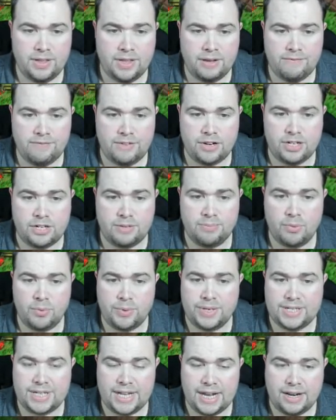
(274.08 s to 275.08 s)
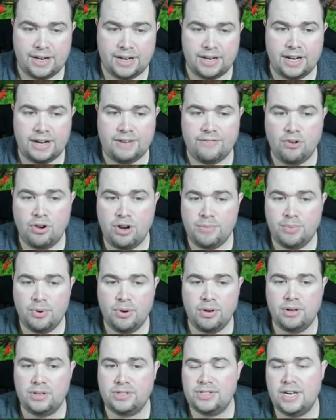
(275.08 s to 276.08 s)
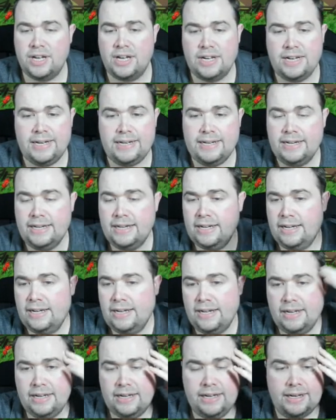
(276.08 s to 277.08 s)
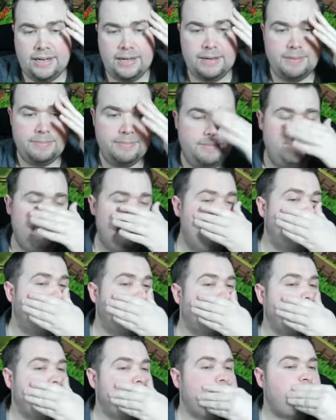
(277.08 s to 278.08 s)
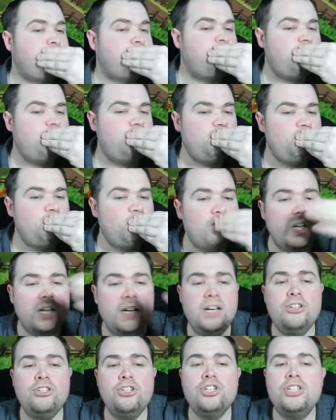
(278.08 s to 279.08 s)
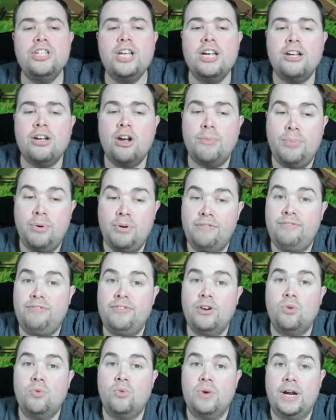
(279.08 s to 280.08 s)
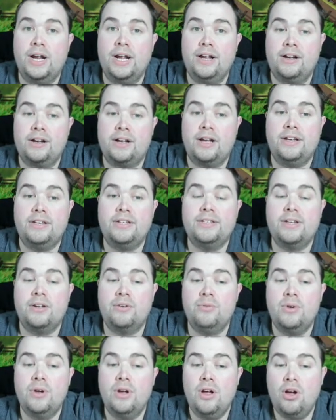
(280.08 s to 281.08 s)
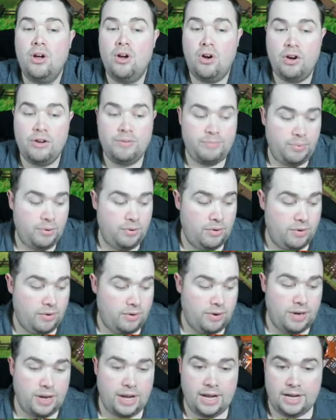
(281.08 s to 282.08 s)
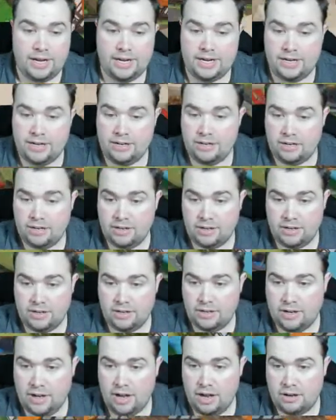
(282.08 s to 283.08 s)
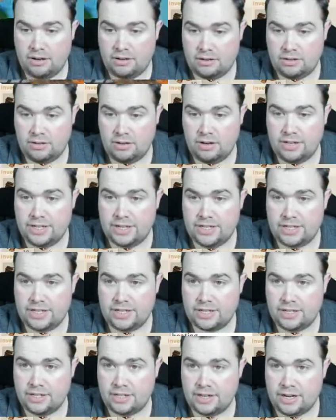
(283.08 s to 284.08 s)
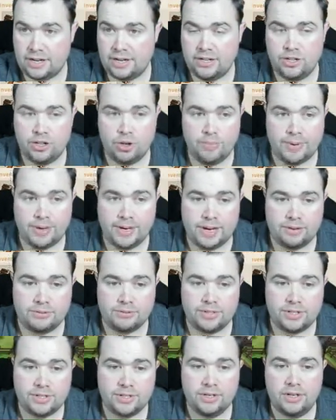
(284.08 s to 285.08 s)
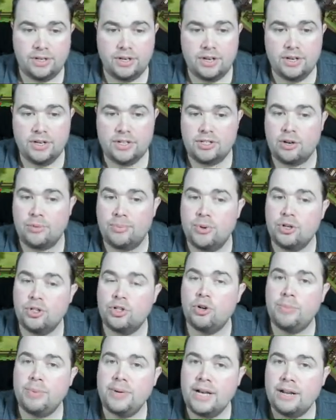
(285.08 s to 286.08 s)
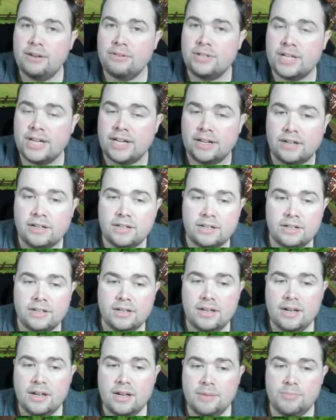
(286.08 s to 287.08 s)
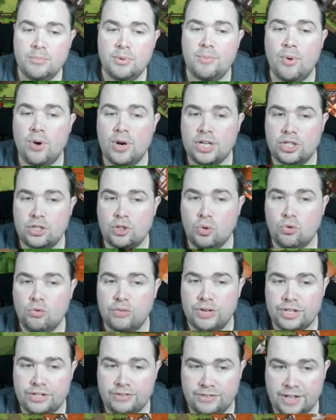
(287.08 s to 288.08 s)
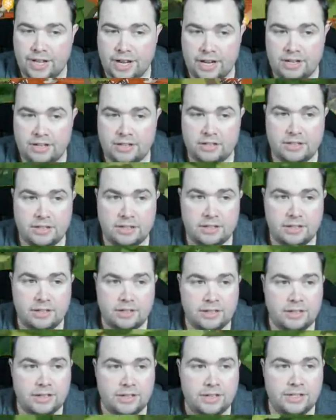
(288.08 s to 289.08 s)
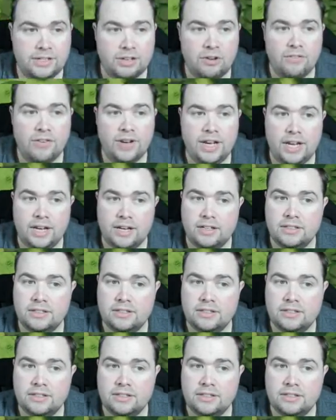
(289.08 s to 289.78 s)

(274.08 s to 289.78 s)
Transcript: vegetable is there, if I put, say, let's just say I put fuel there. Okay, so I put a hut like this. Okay, chopping house. So I put a chopping house here, but my storage for that is over here.